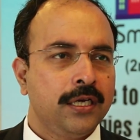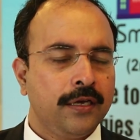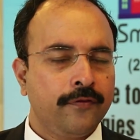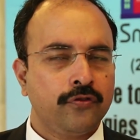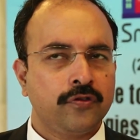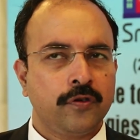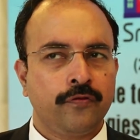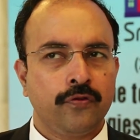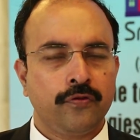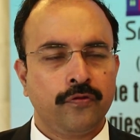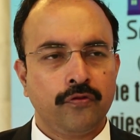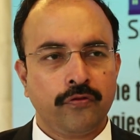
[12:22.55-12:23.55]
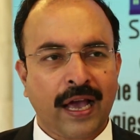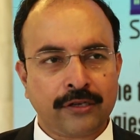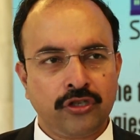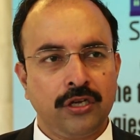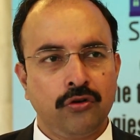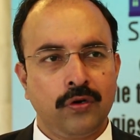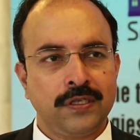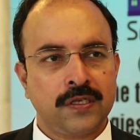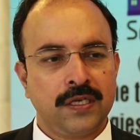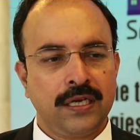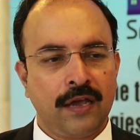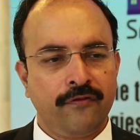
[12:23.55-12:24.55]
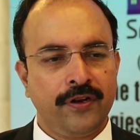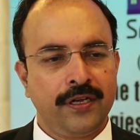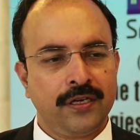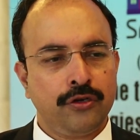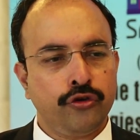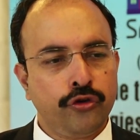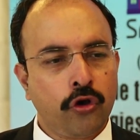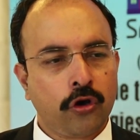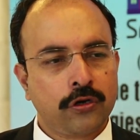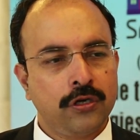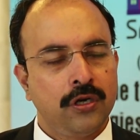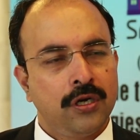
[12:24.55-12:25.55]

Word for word: If you actually go and see, every year New York